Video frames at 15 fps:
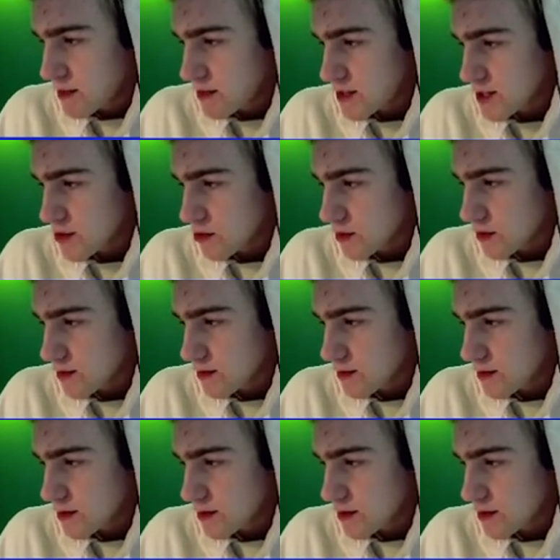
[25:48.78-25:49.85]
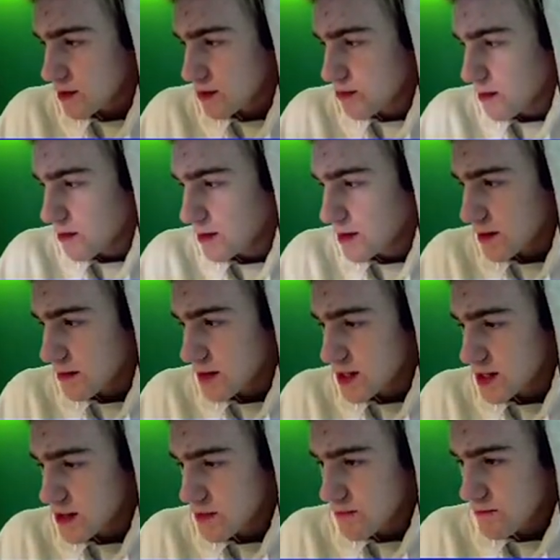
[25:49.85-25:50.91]
on Discord. It's probably the
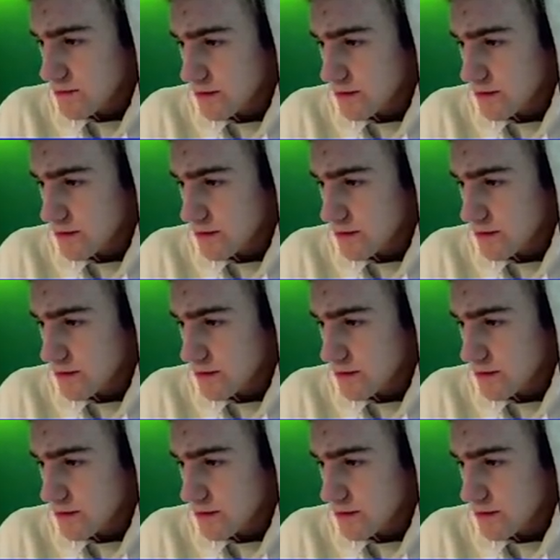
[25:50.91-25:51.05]
best.